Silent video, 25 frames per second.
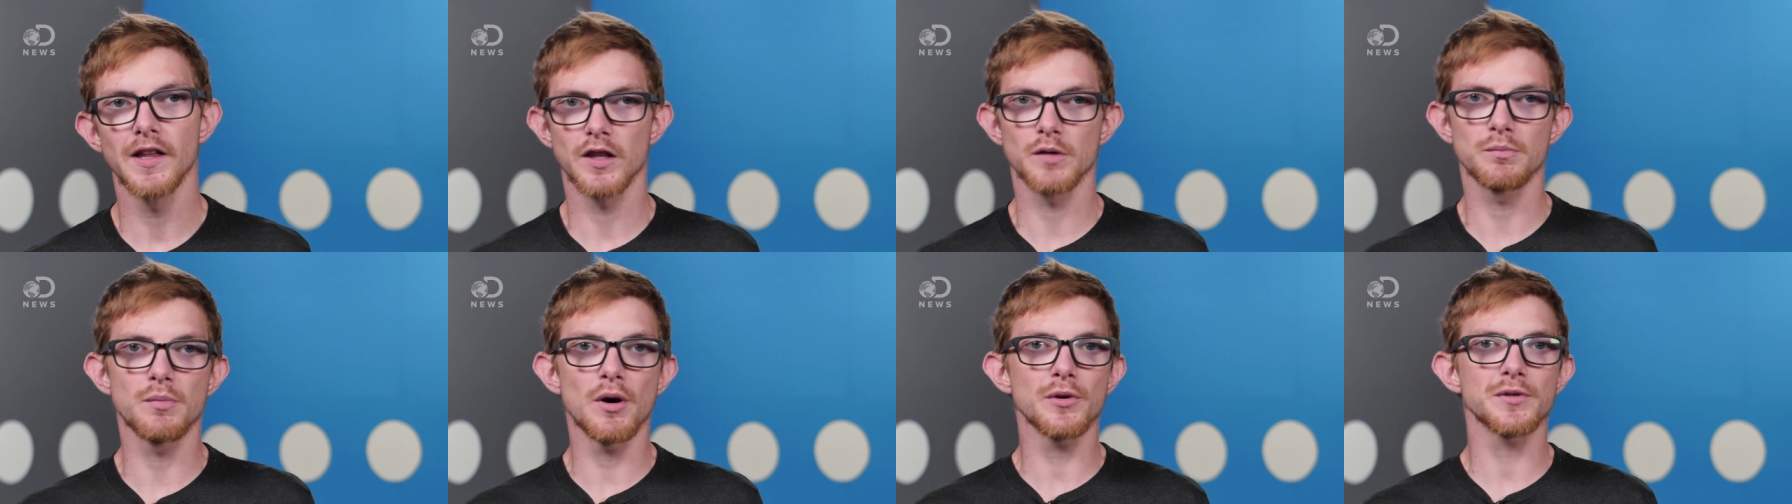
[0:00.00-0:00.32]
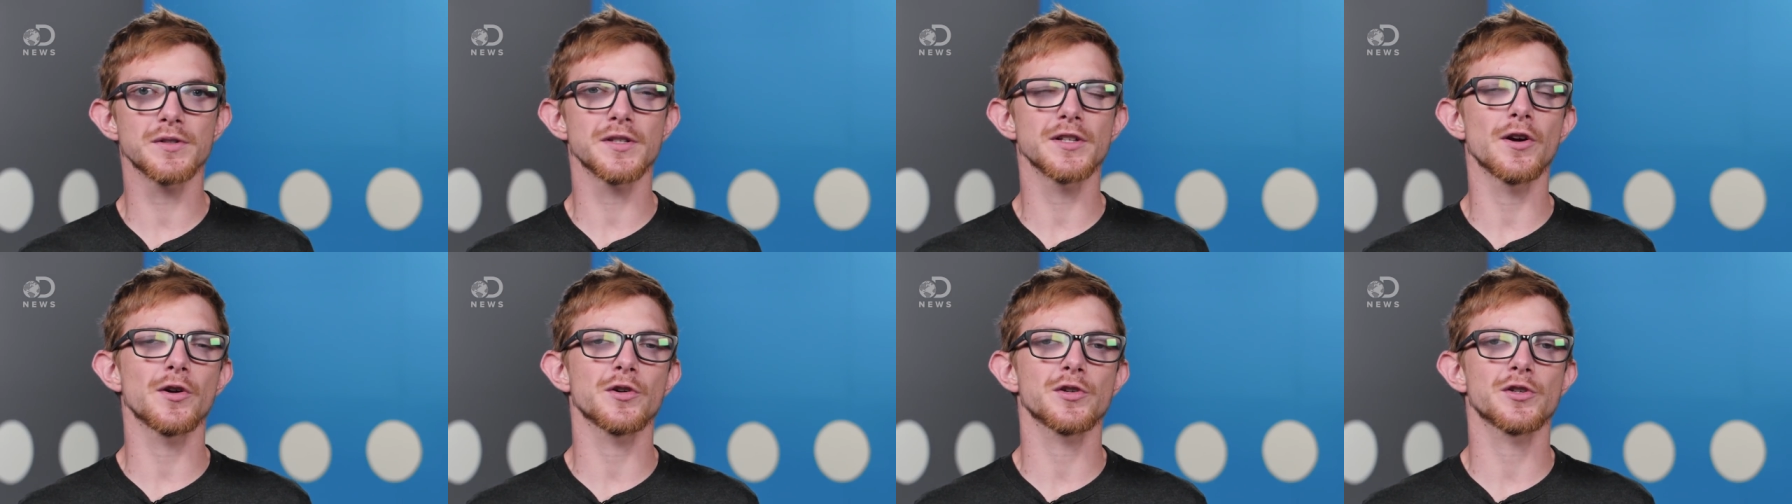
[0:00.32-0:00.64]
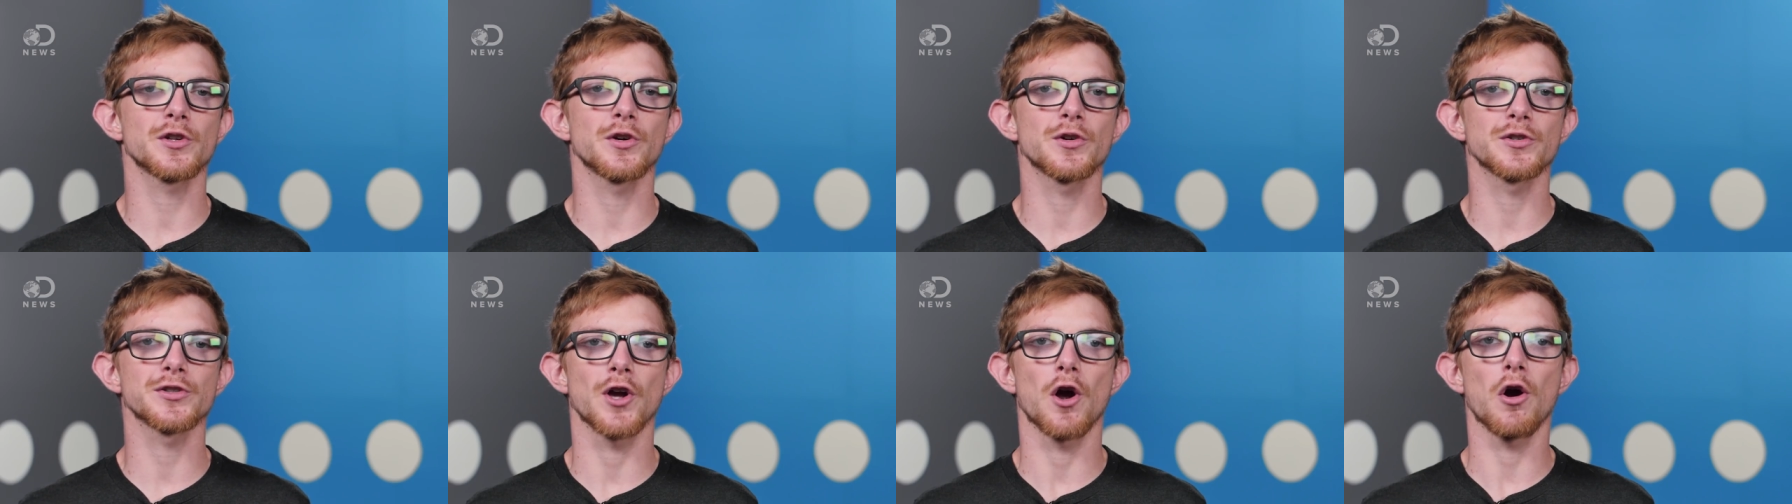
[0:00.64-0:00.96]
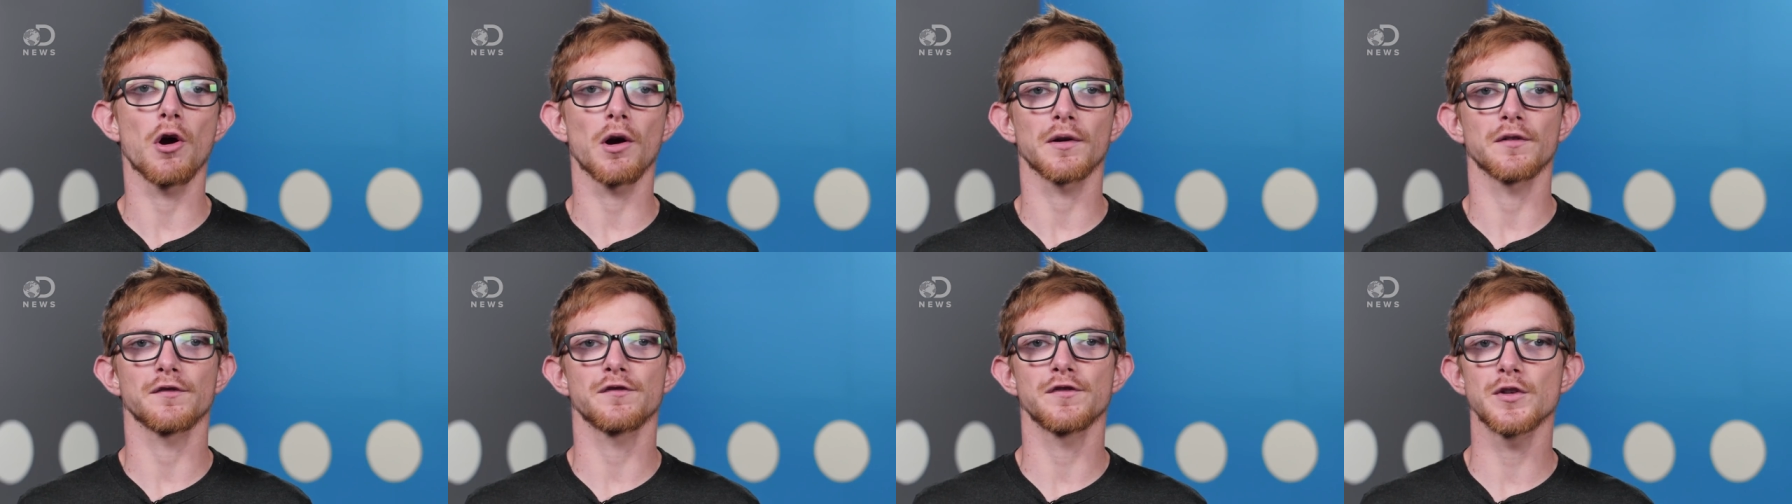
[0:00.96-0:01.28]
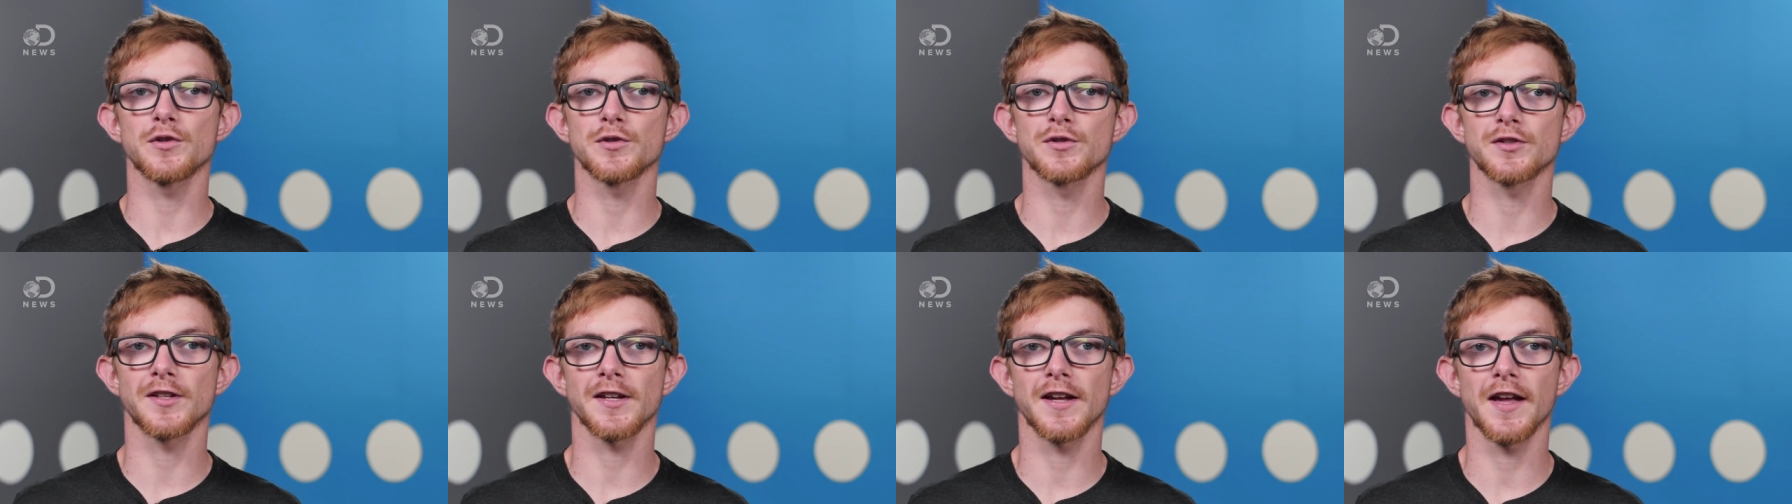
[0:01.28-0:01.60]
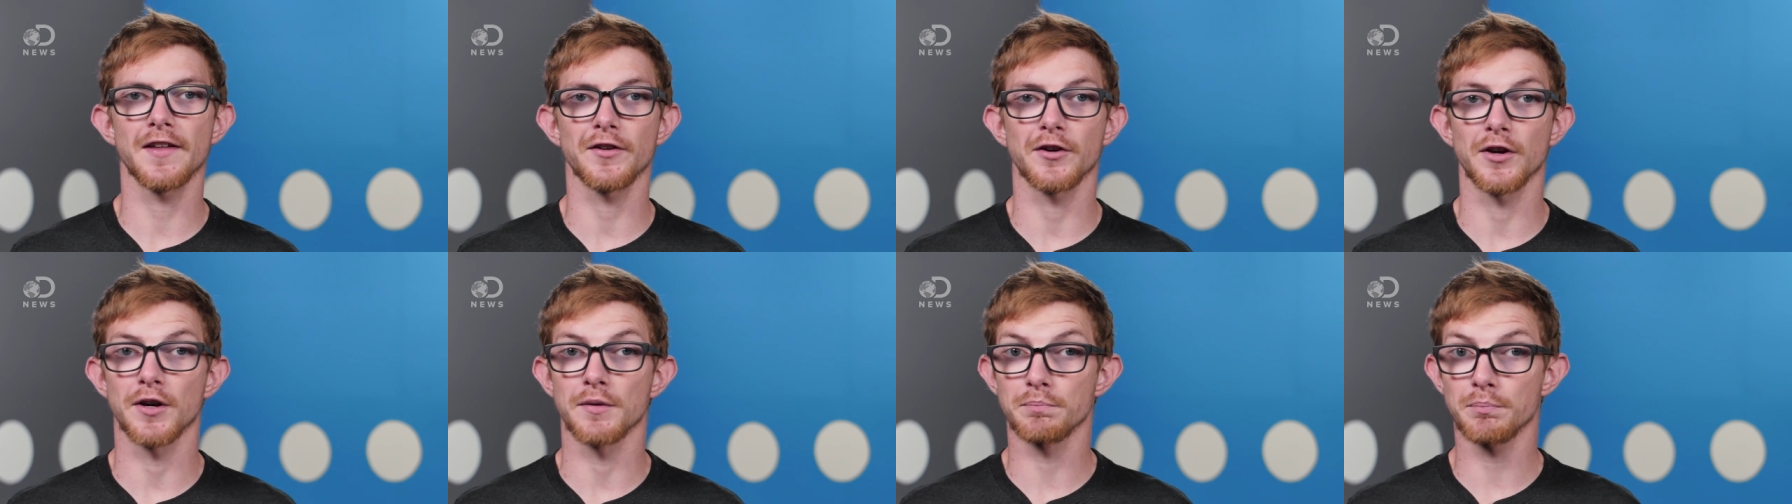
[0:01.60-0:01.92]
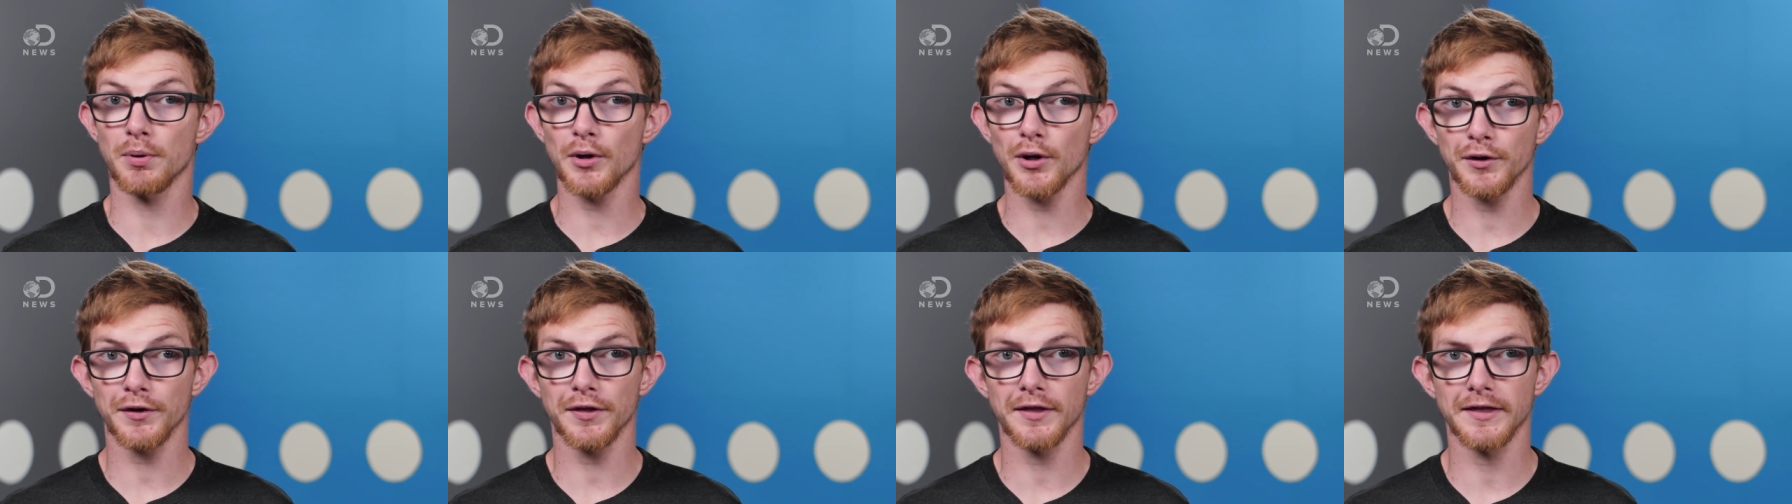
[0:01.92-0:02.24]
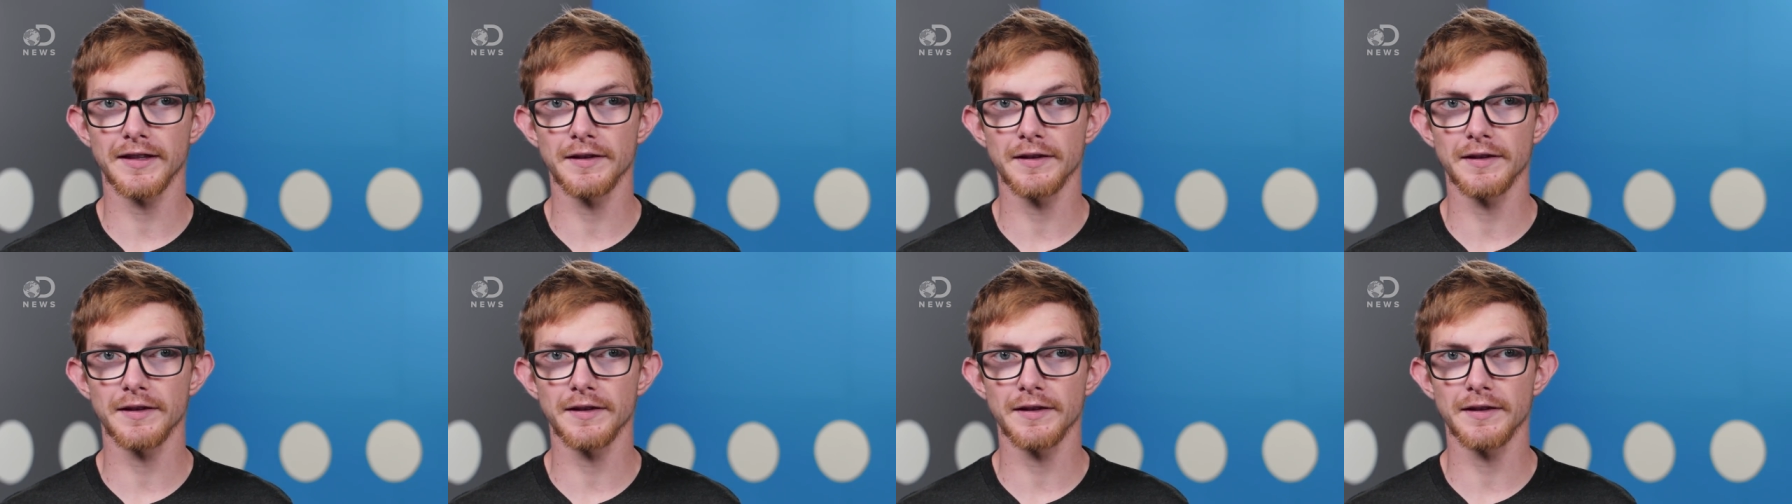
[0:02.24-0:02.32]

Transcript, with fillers: The bones in our skulls aren't fused together at birth,